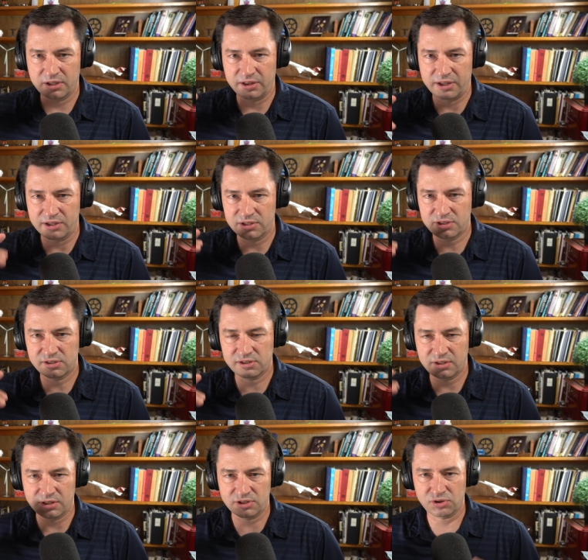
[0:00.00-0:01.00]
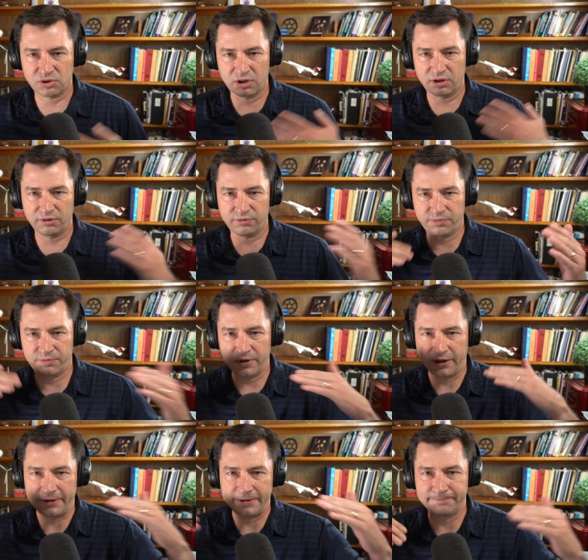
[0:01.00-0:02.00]
and they it's sort of
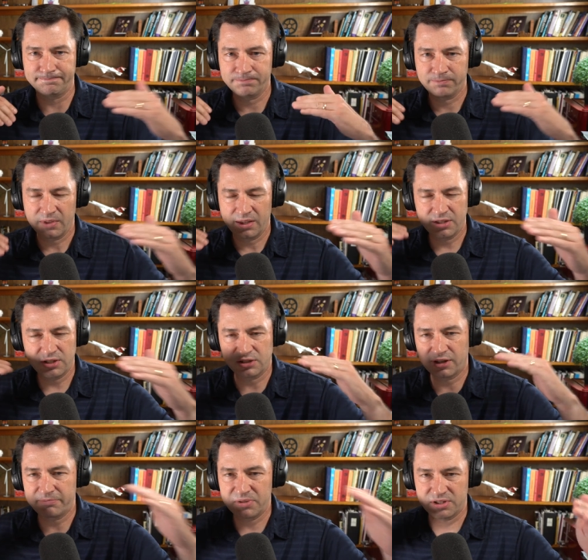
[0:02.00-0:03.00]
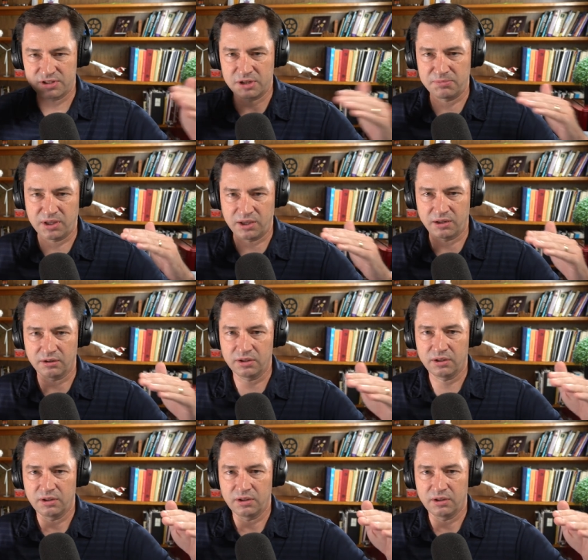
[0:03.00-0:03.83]
um, it's a tough business to be in